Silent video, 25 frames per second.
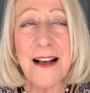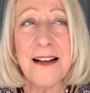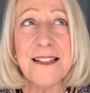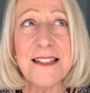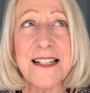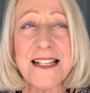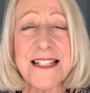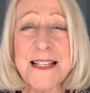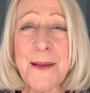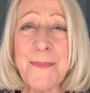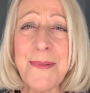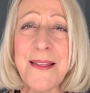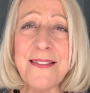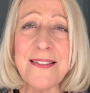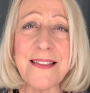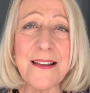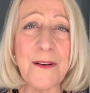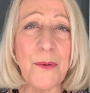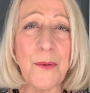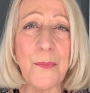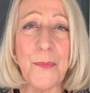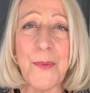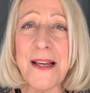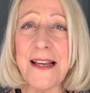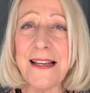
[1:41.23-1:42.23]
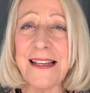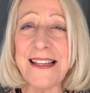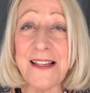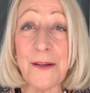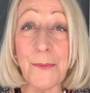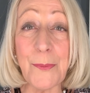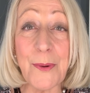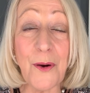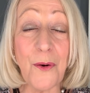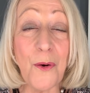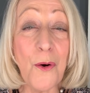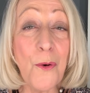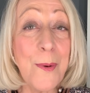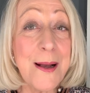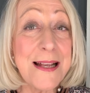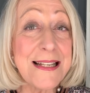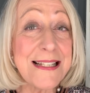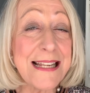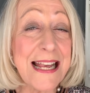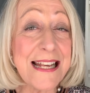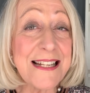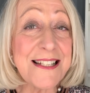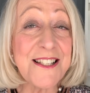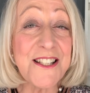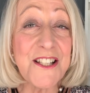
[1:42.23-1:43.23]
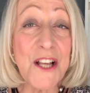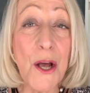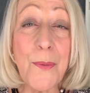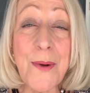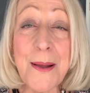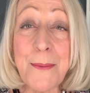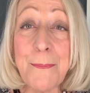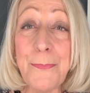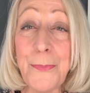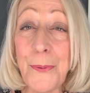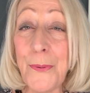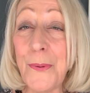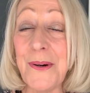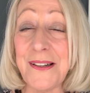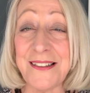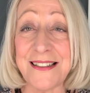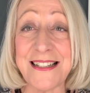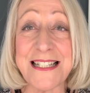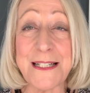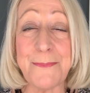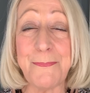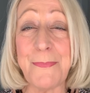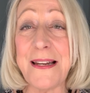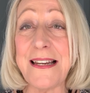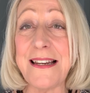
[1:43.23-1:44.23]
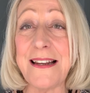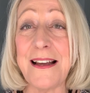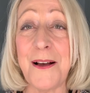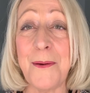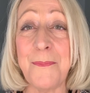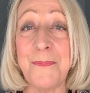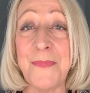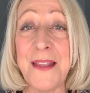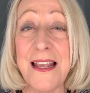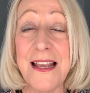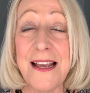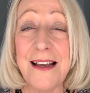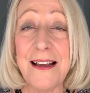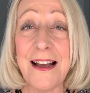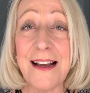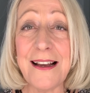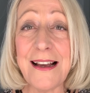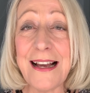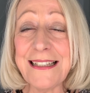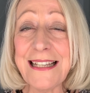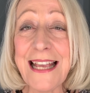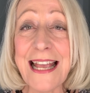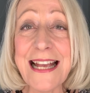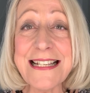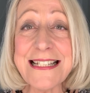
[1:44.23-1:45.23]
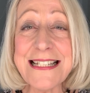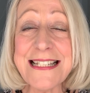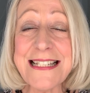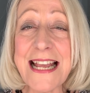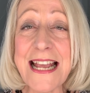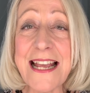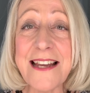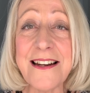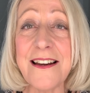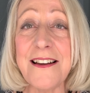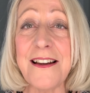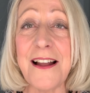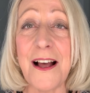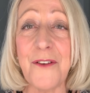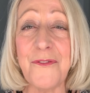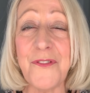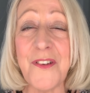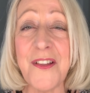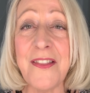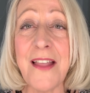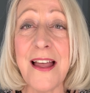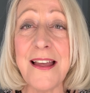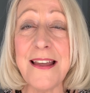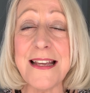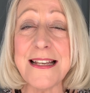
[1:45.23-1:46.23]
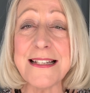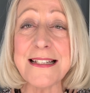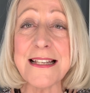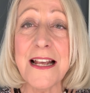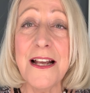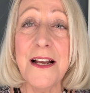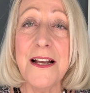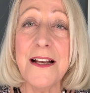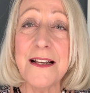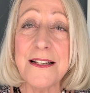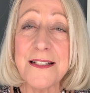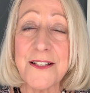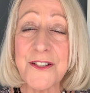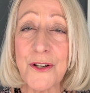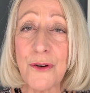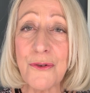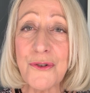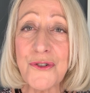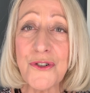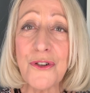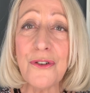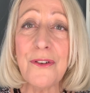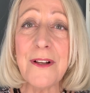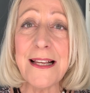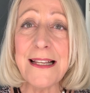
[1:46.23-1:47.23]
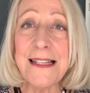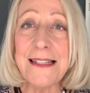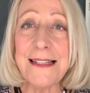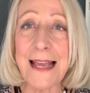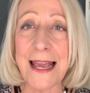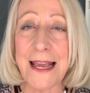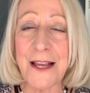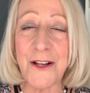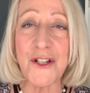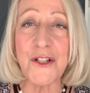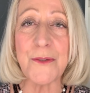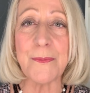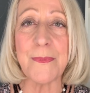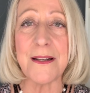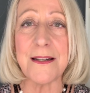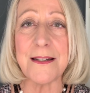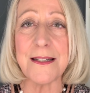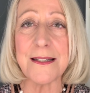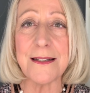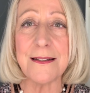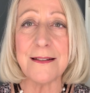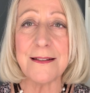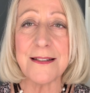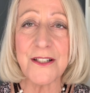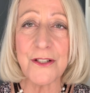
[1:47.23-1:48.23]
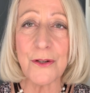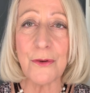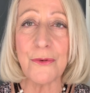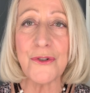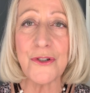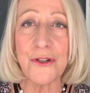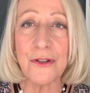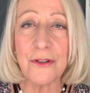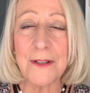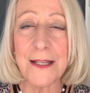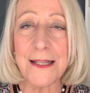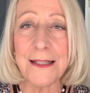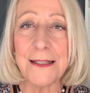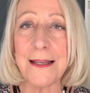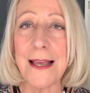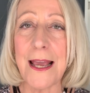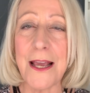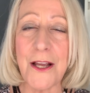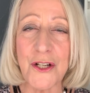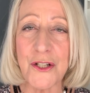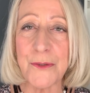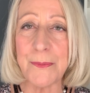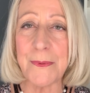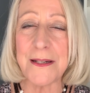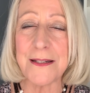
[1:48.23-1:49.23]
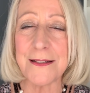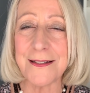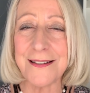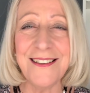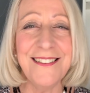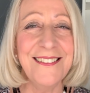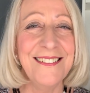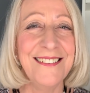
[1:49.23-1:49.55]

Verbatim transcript: something that we, we always say is so important, but um, I, I can't say it enough, and that is social engagement, social engagement.